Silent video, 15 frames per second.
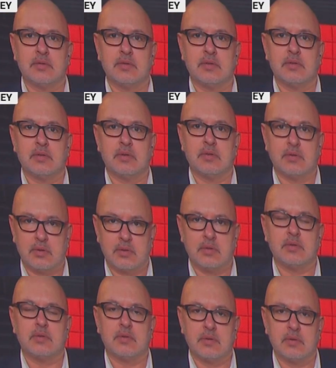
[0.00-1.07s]
see them
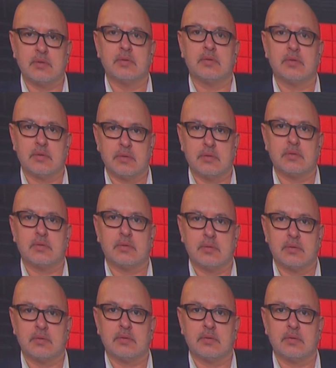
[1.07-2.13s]
catering for those in
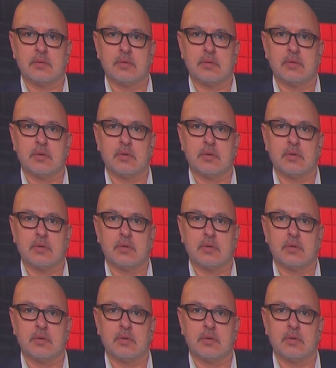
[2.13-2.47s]
wheelchairs as well.